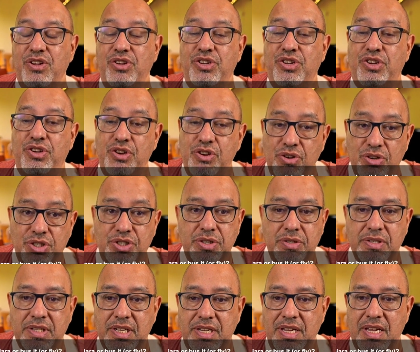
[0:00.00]

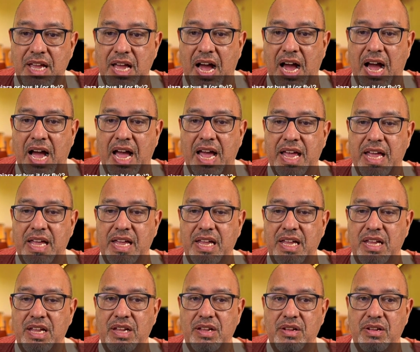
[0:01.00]
Usually,
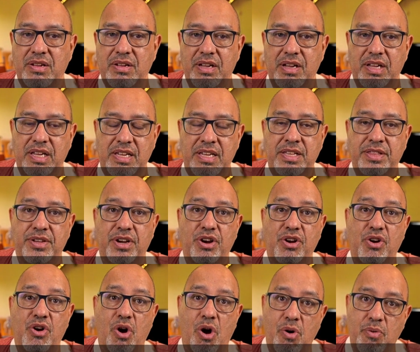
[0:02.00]
I either
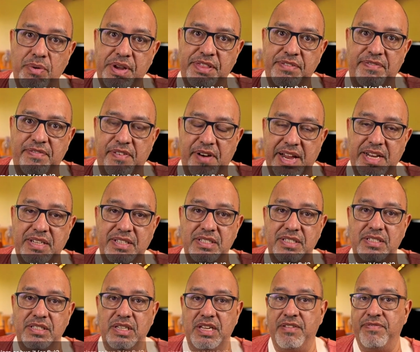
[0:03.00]
go with
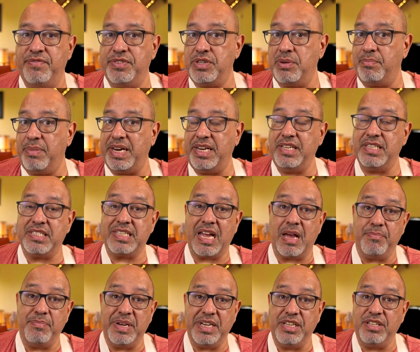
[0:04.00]
friends if somebody is
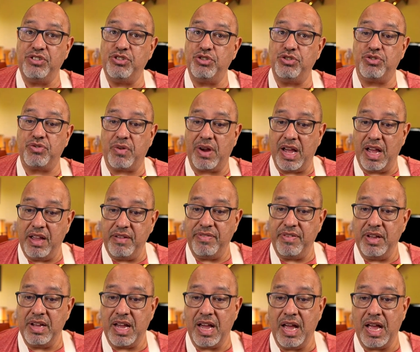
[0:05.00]
happening to drive,
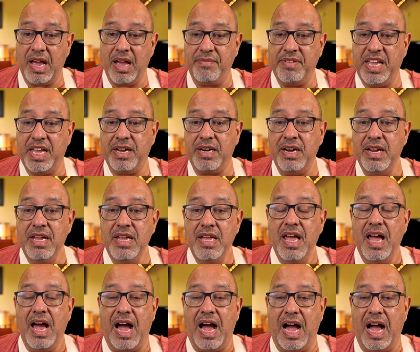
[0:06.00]
Javier.
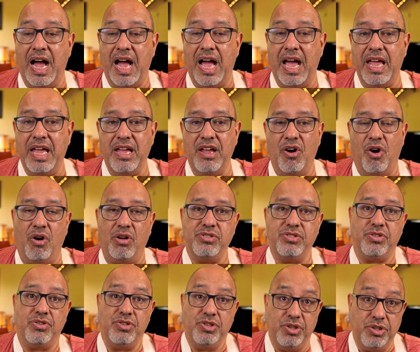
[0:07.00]
I
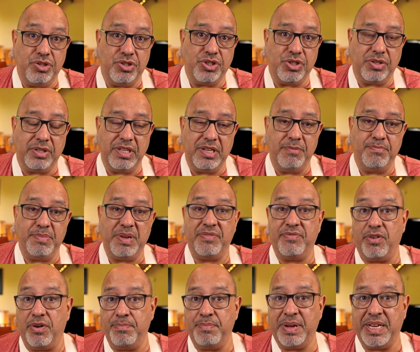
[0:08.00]
also usually,
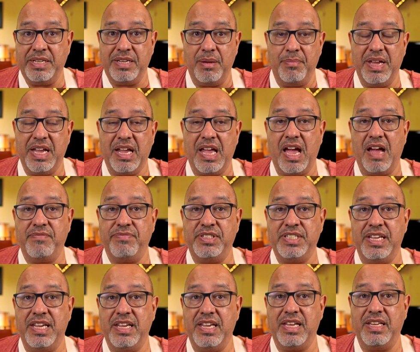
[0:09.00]
before pandemic, have
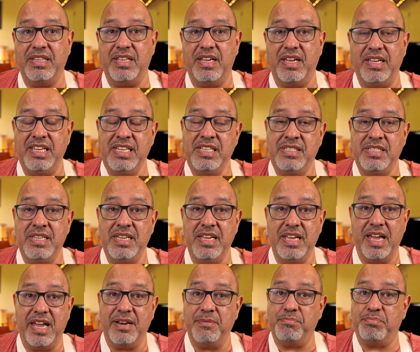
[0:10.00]
taken the
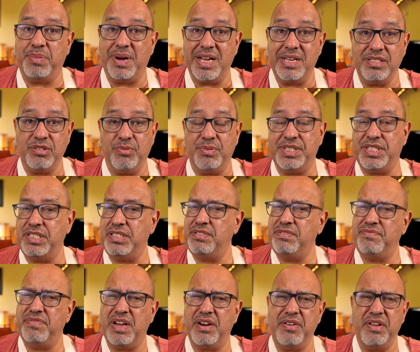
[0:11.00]
ETN bus, which is
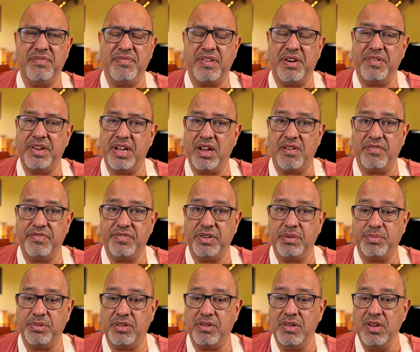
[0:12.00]
very, very
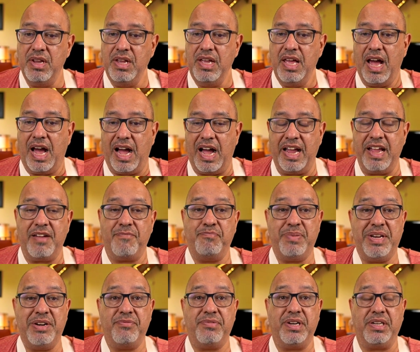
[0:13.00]
comfortable. I have
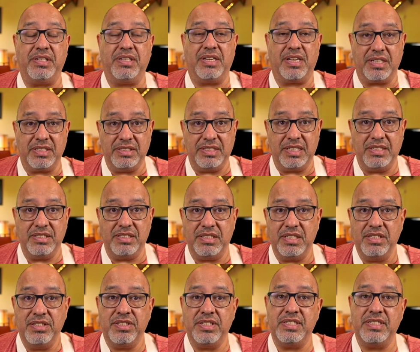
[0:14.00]
been reluctant
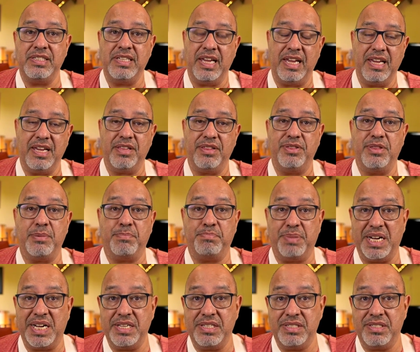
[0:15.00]
to take the
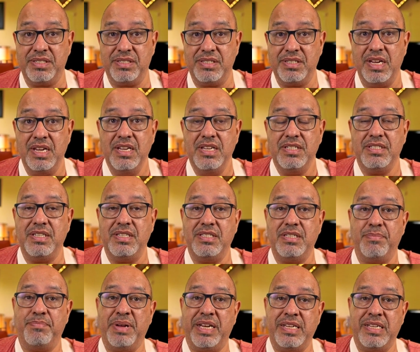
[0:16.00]
bus since
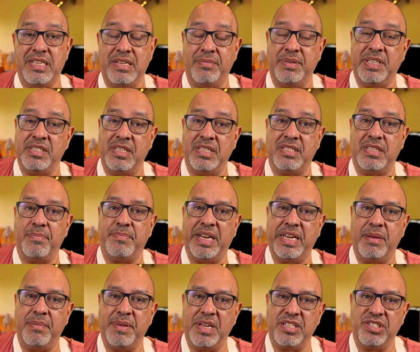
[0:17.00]
the
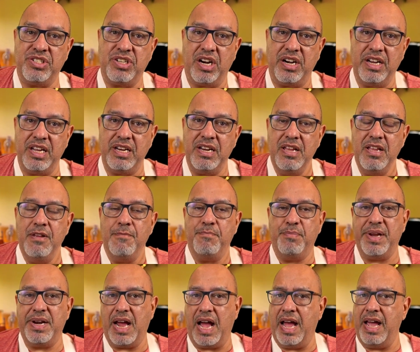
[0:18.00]
pandemic started,
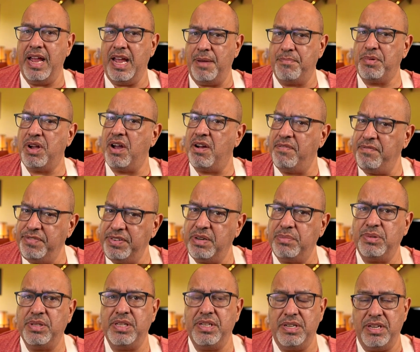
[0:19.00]
but I am
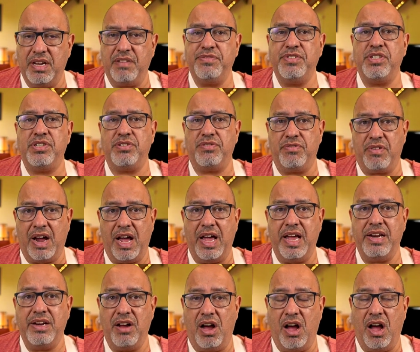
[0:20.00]
comfortable enough to
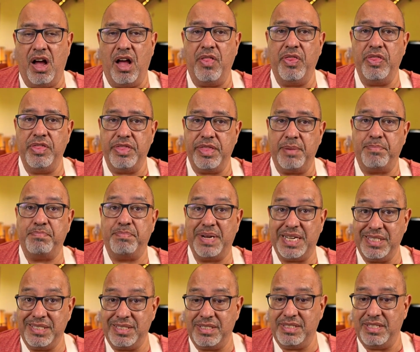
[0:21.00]
ride on the
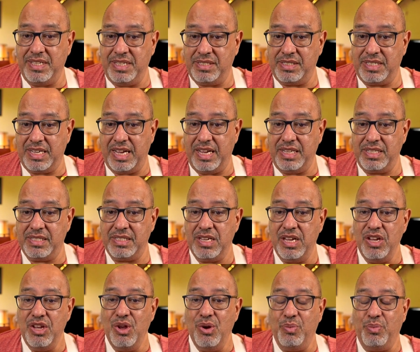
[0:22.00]
bus these days.
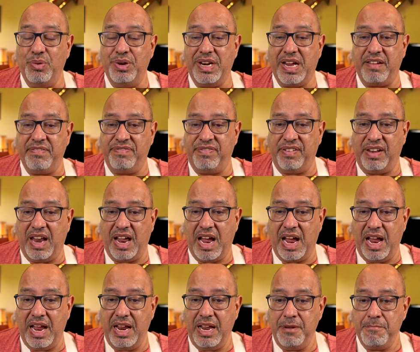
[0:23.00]
Would I
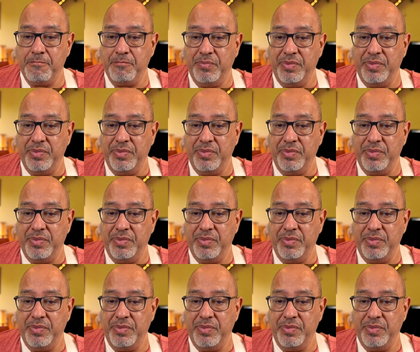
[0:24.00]
fly?